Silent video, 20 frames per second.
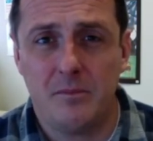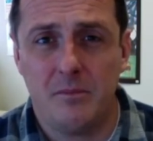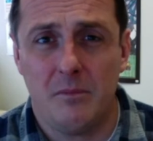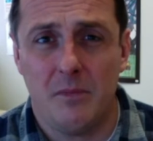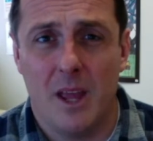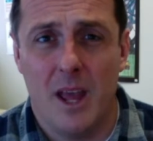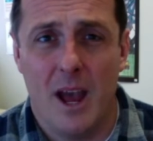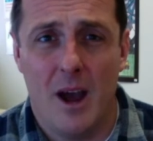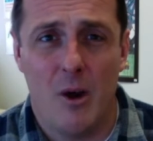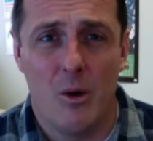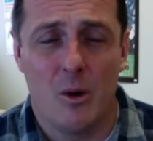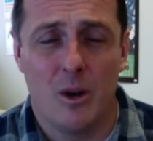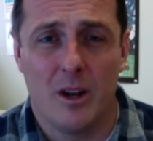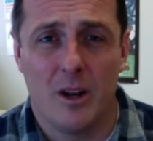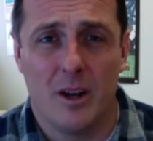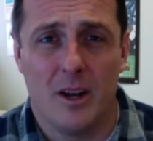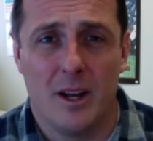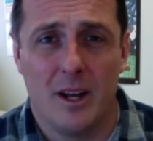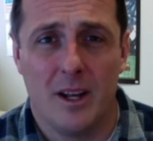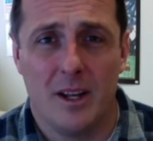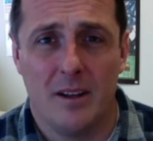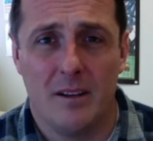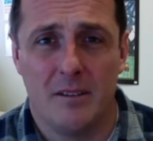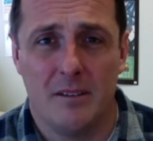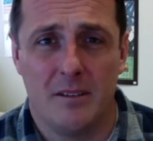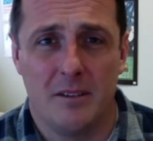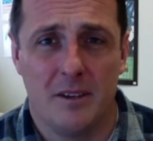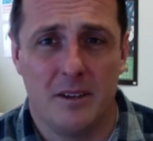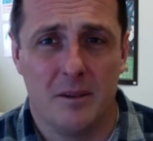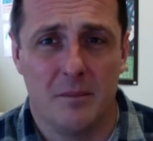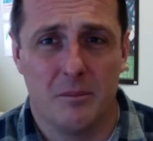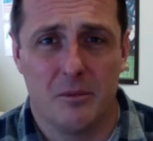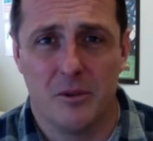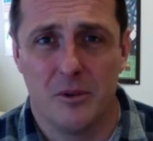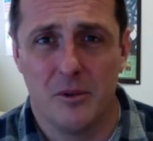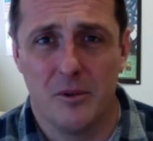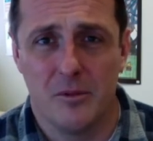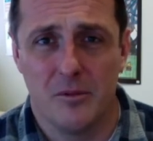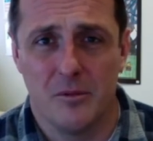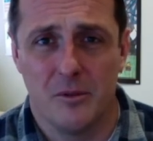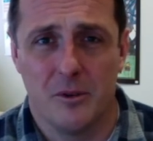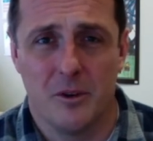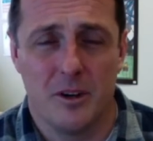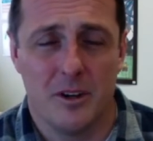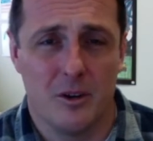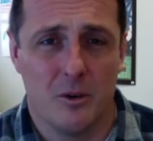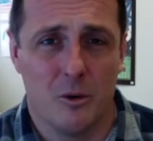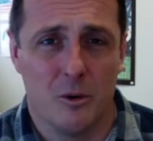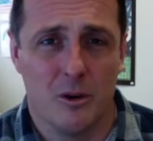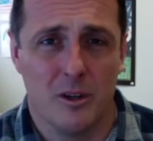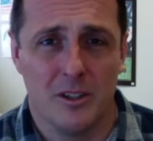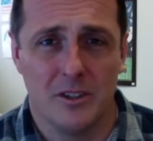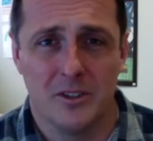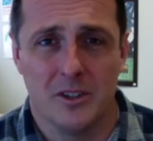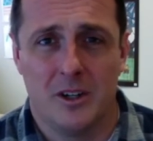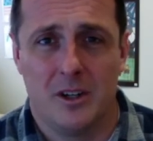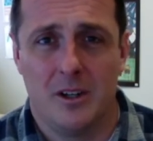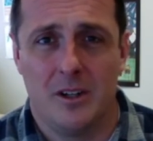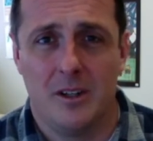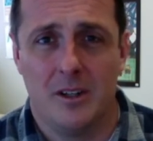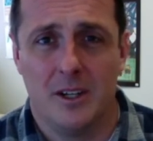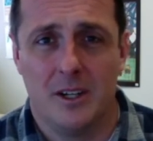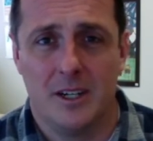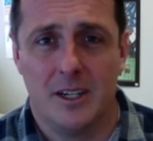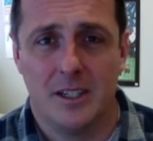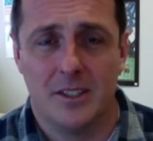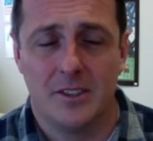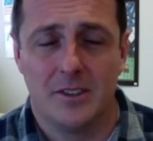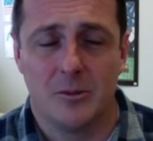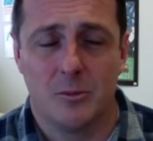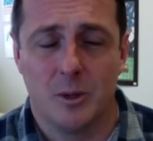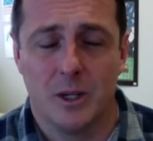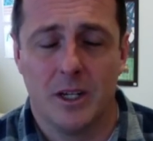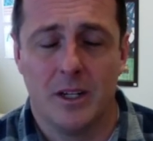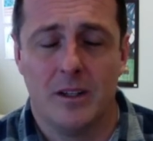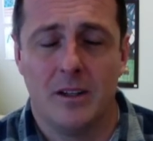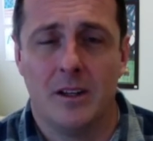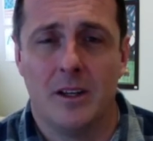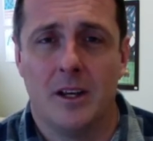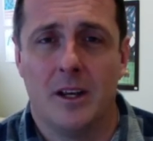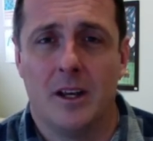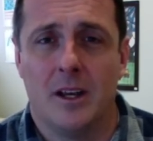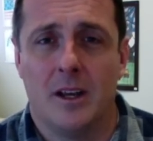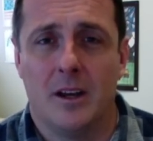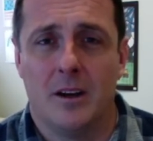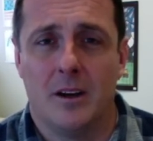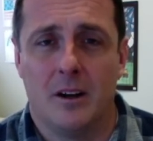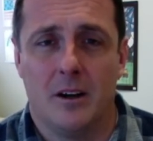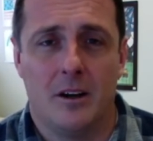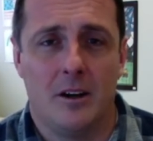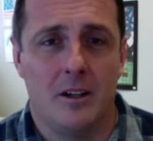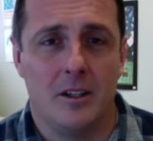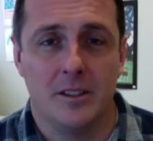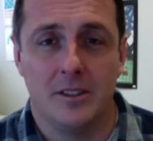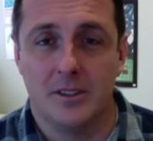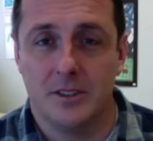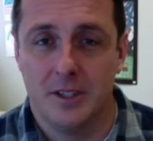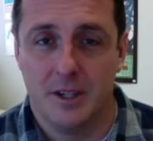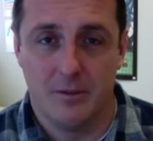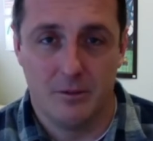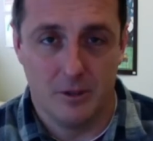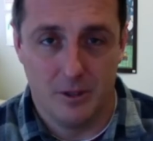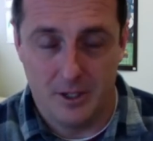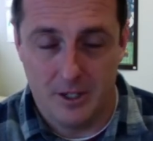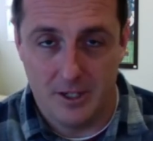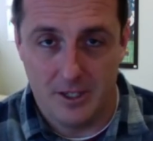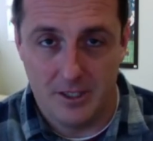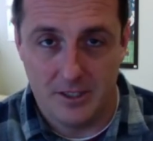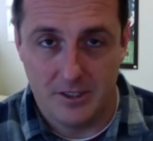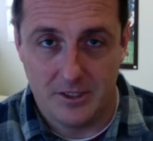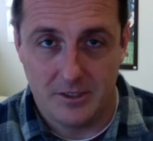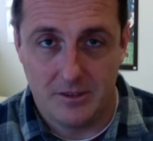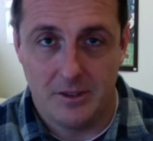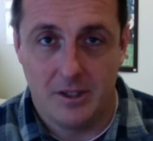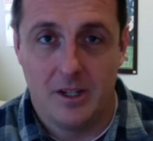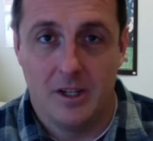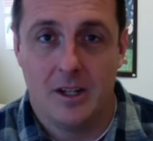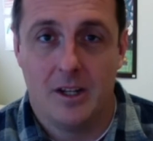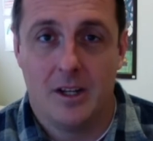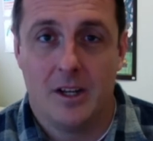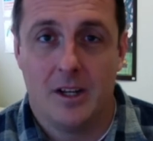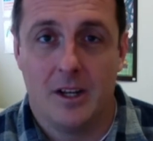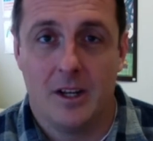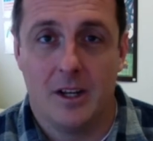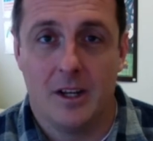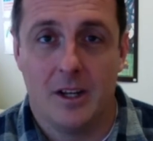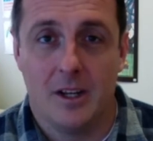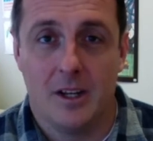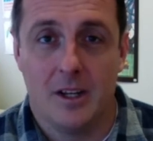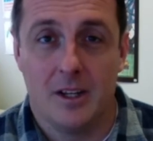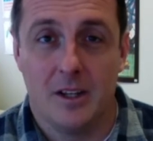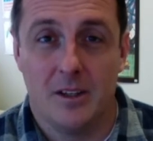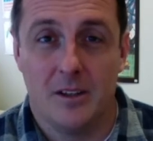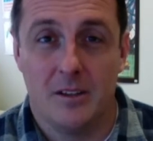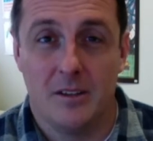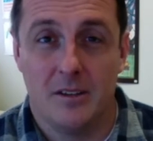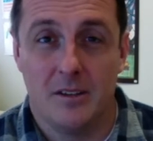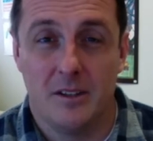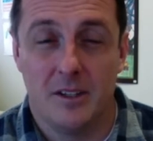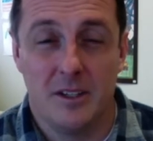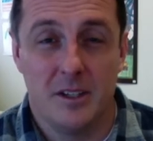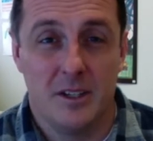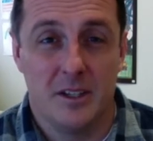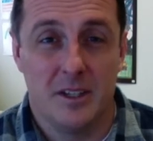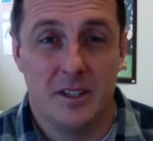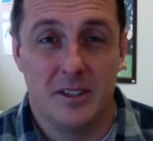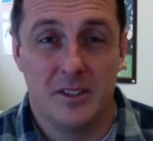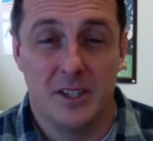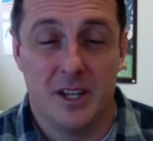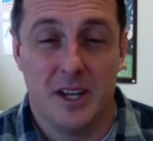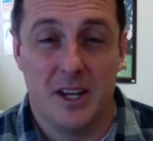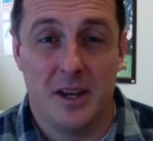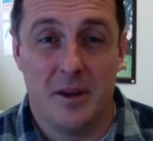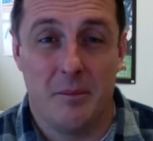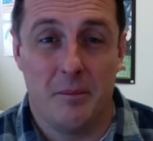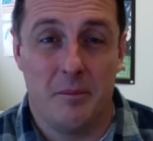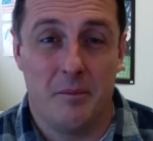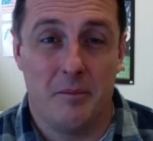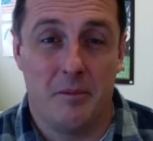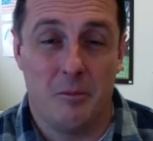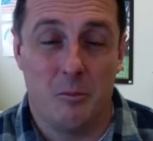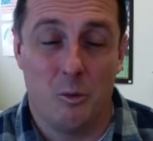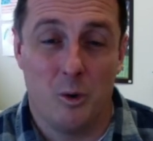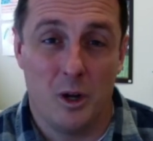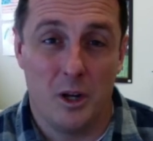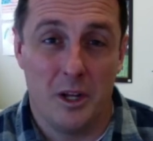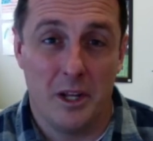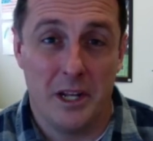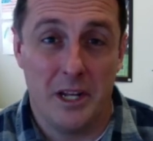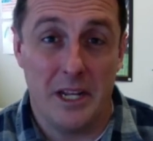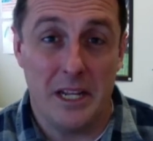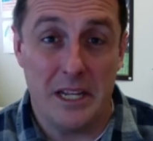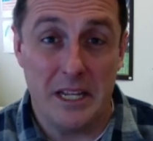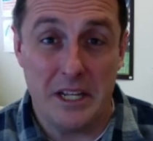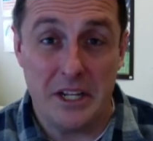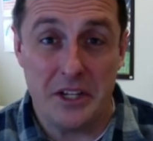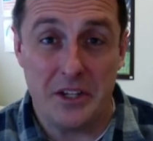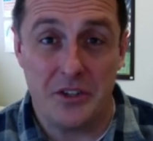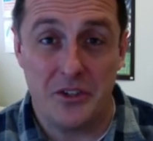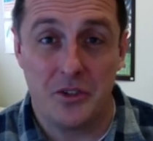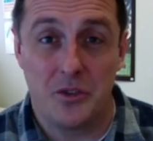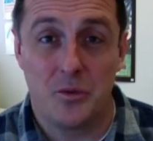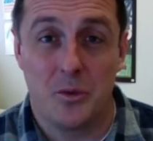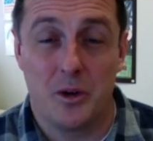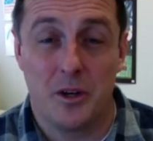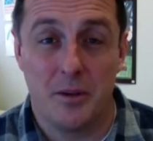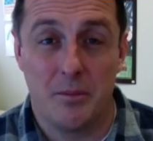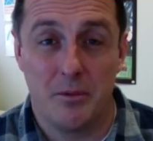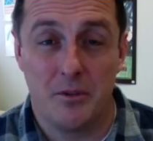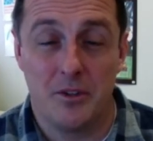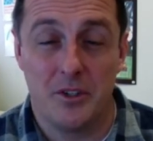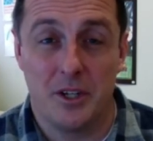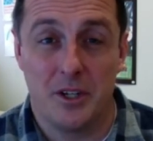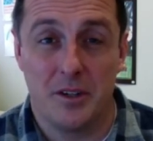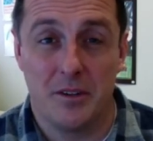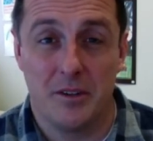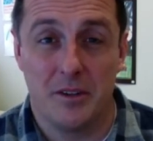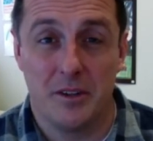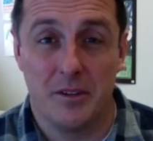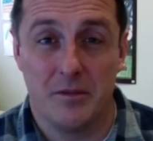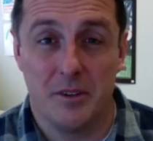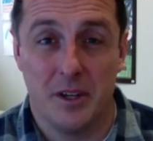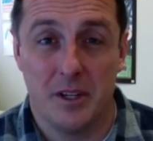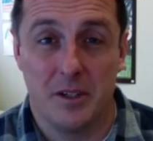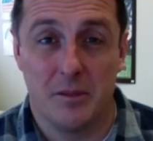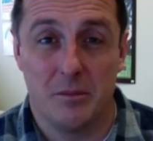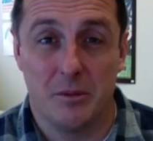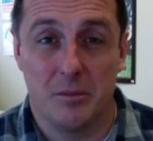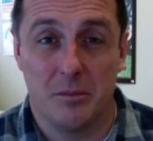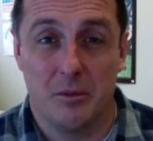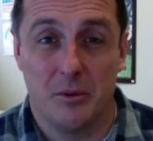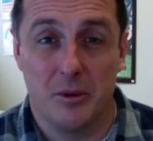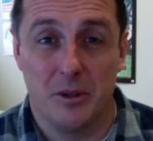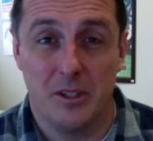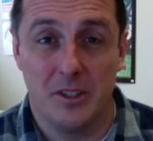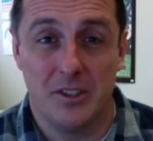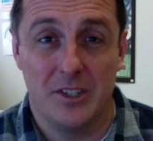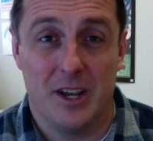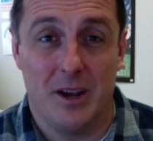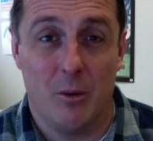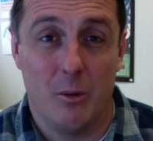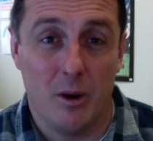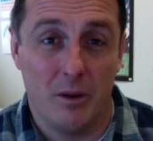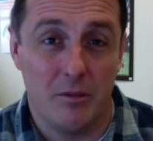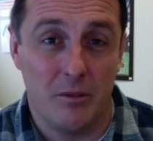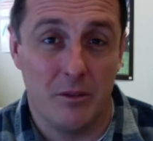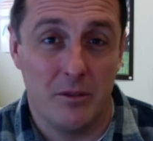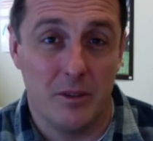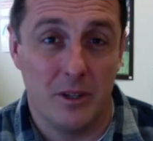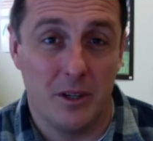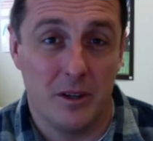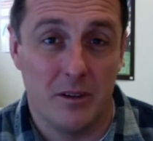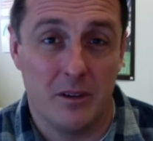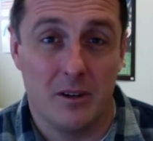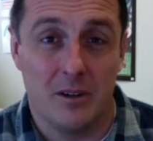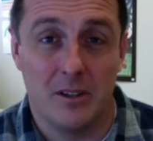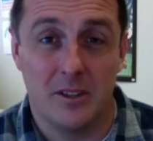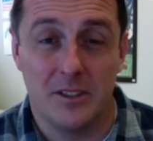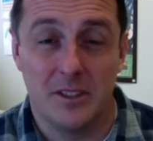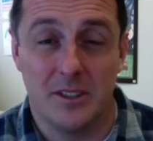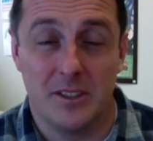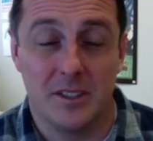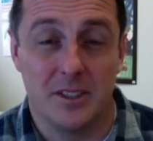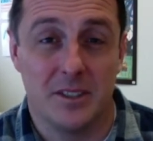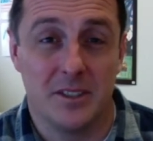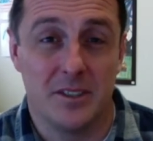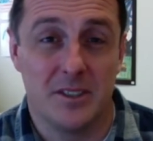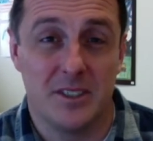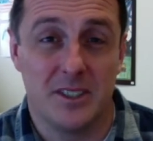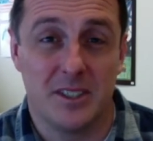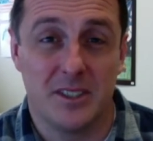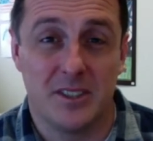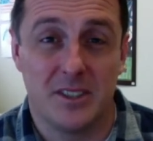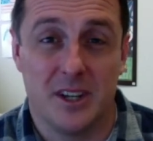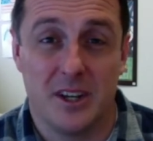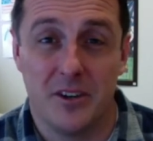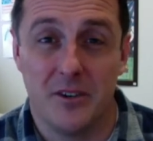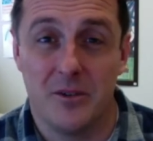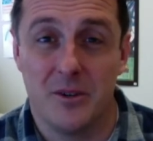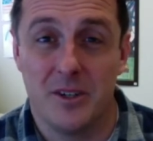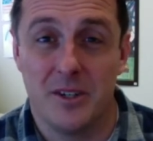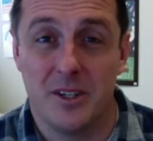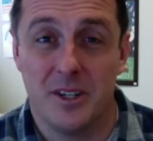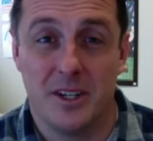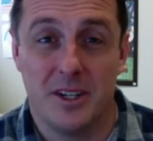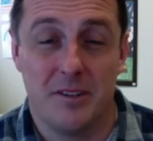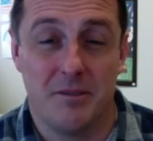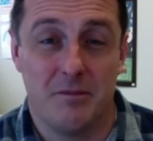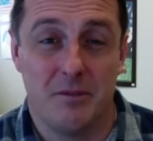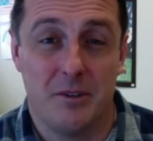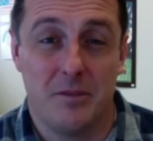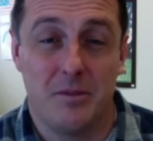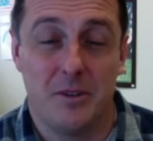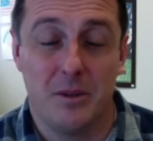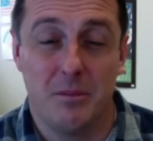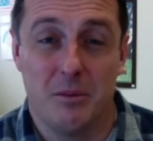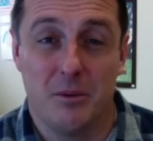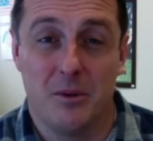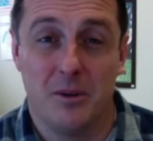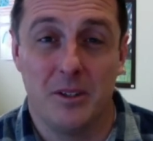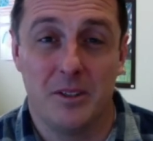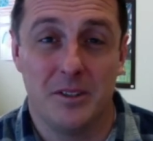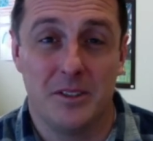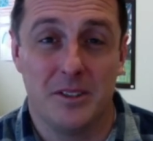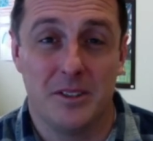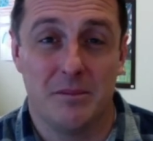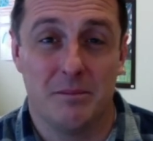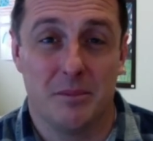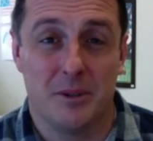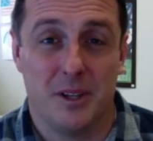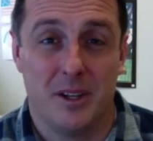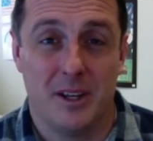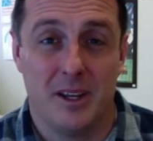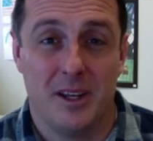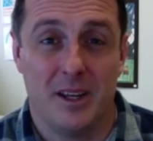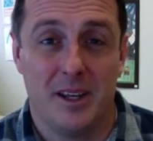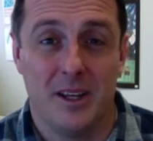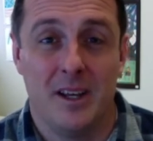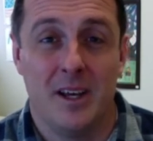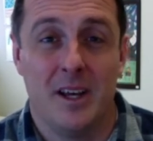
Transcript: how can I improve, or is all lost? Well, all is never lost. The exam one is 20% of the available points. However, there are still 650 points in play